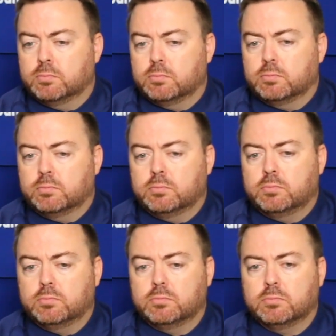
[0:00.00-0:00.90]

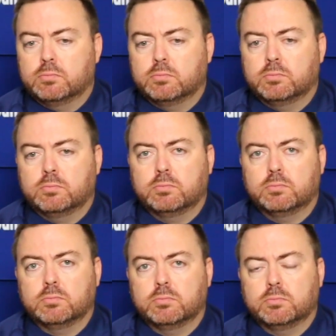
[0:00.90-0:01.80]

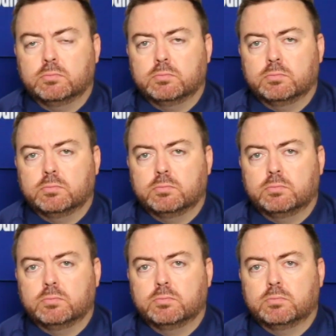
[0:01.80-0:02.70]

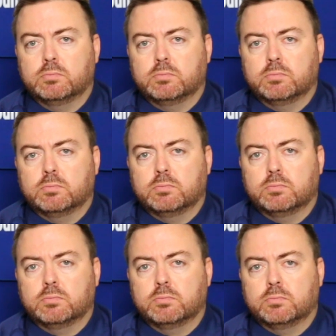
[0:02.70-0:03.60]

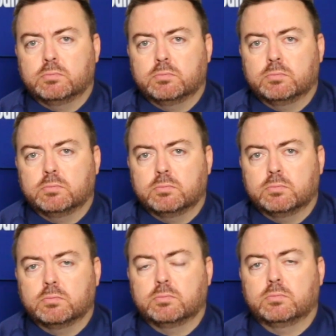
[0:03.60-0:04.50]

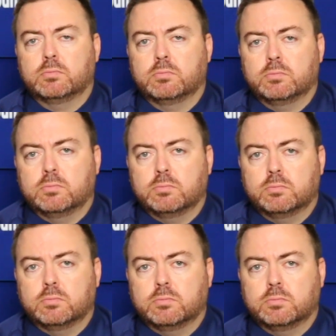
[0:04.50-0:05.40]

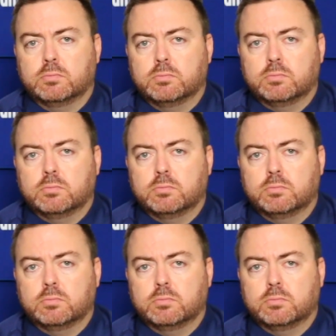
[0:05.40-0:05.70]
No words are spoken by the person on screen.